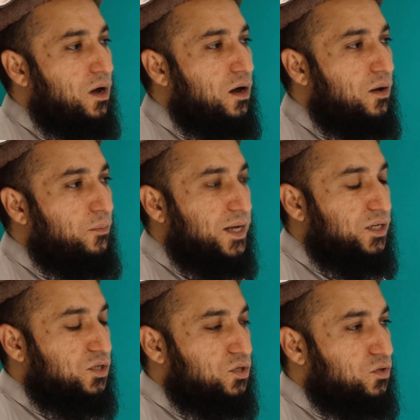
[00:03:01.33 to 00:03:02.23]

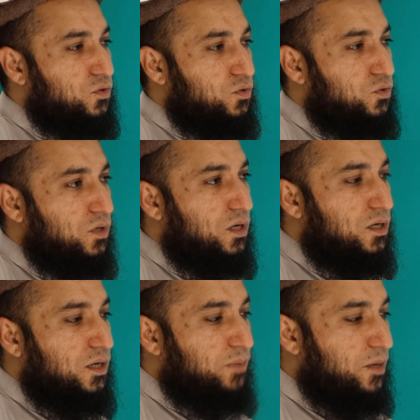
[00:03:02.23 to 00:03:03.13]
manage
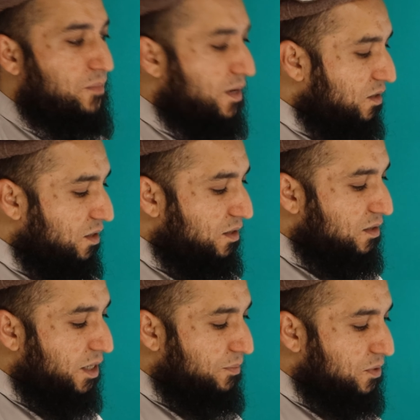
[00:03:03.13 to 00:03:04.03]
to implement these
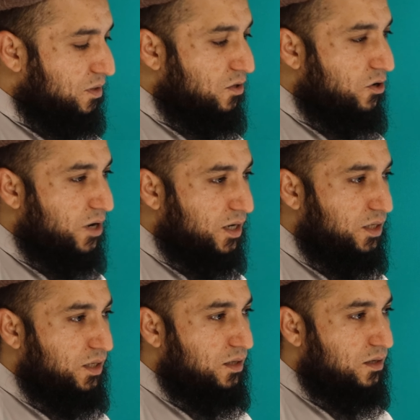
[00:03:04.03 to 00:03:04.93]
steps
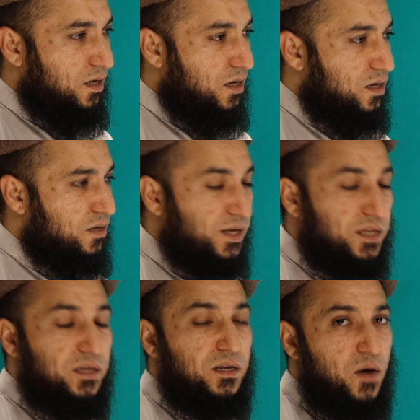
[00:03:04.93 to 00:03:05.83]
correctly,
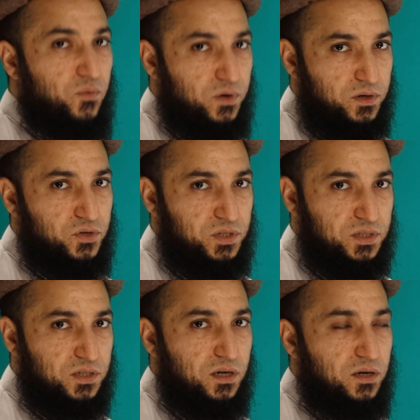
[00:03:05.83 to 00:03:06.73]
then our
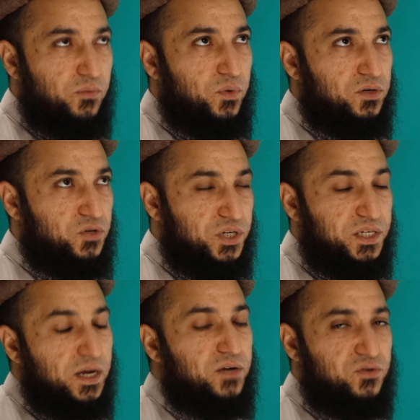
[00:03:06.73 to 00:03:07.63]

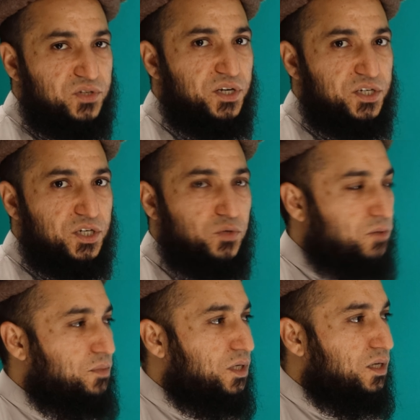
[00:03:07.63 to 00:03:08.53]
reading and recitation will
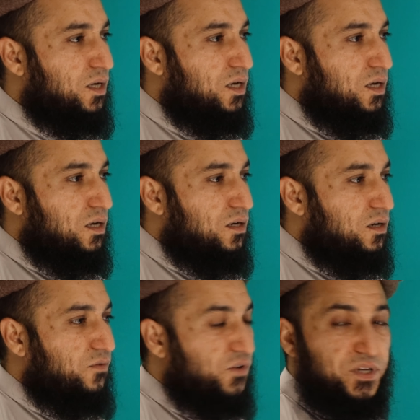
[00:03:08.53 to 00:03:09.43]
be
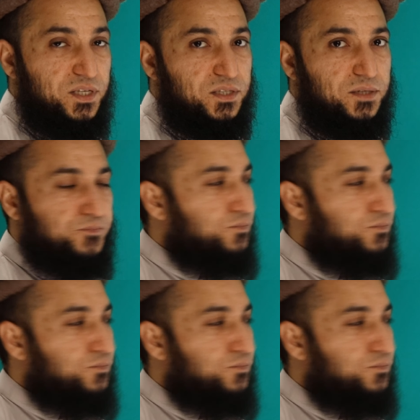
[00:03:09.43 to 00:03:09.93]
very easy.